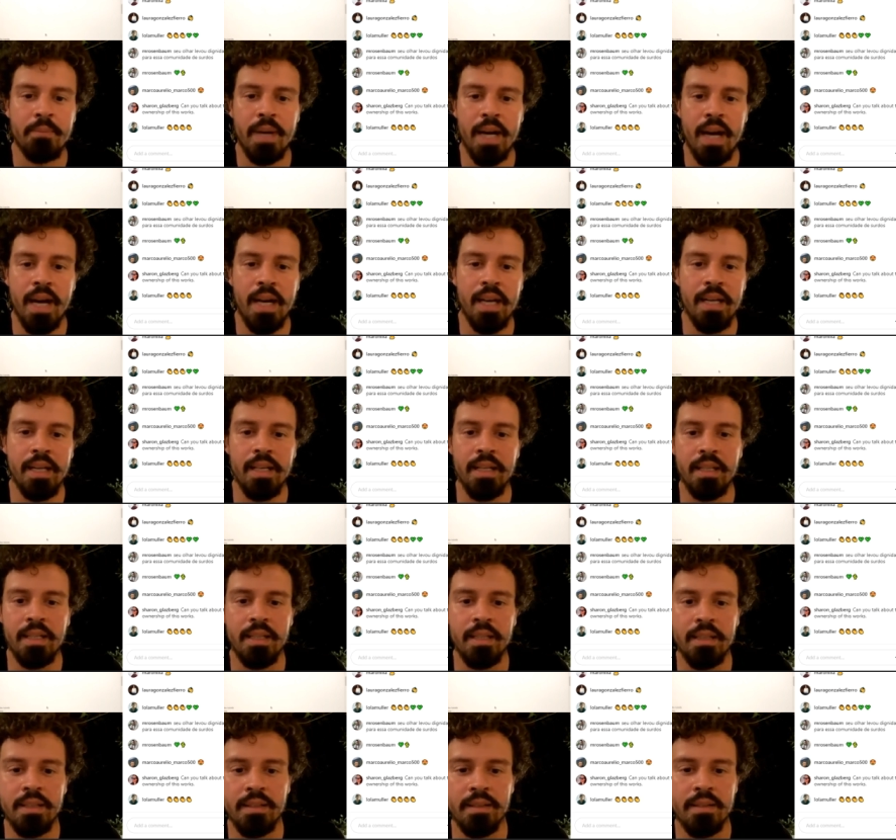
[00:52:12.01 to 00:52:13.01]

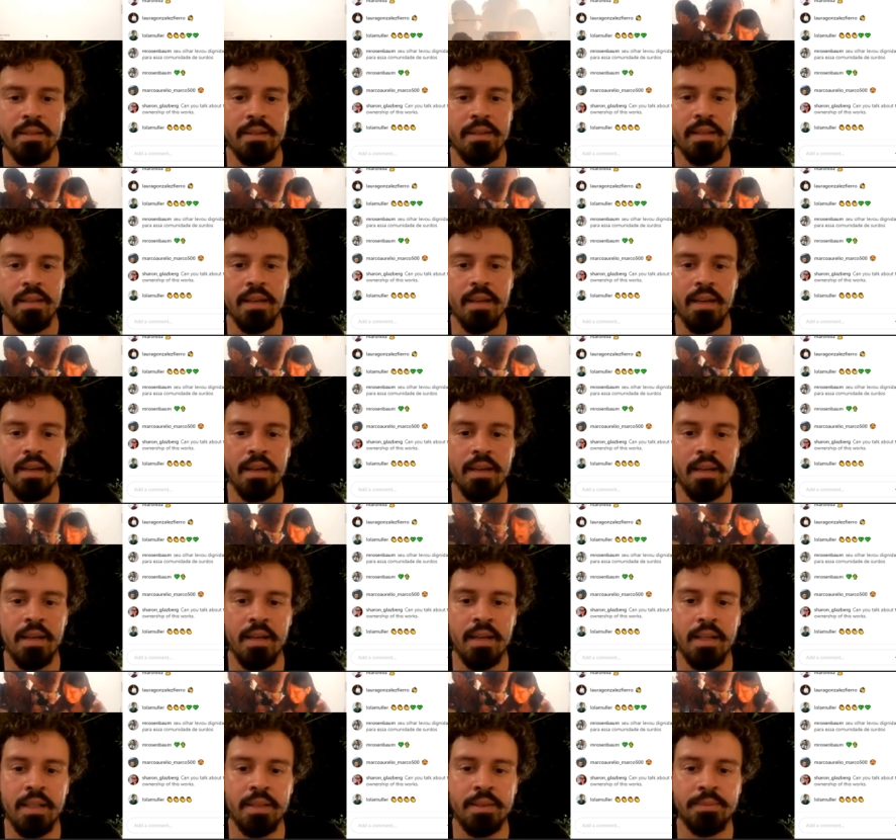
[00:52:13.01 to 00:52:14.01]

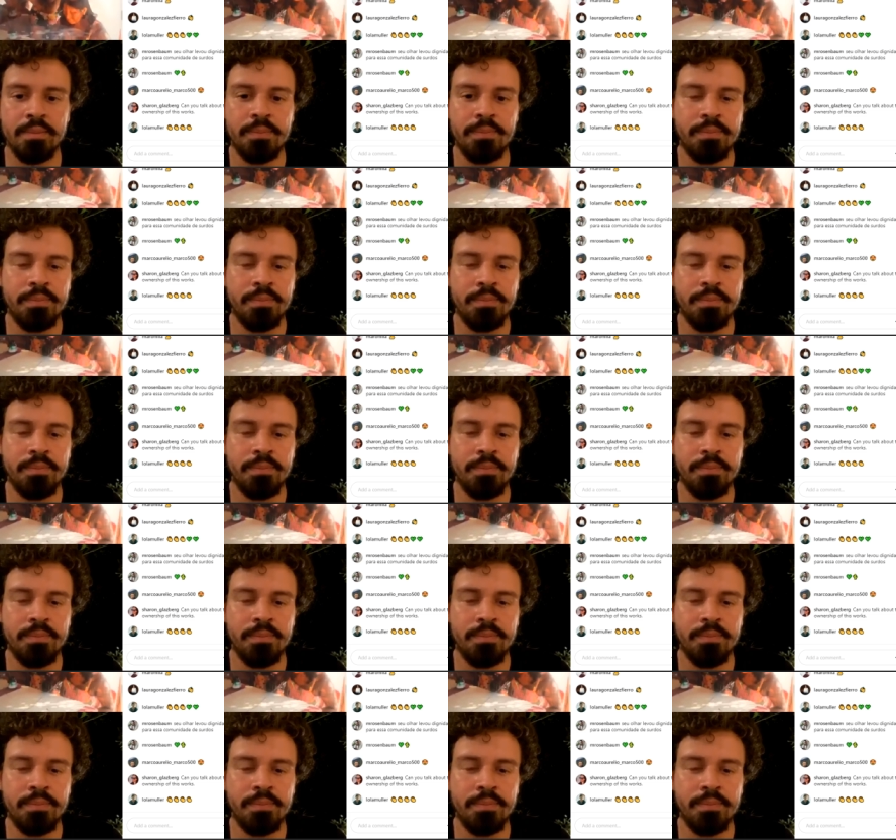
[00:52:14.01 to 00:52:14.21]
the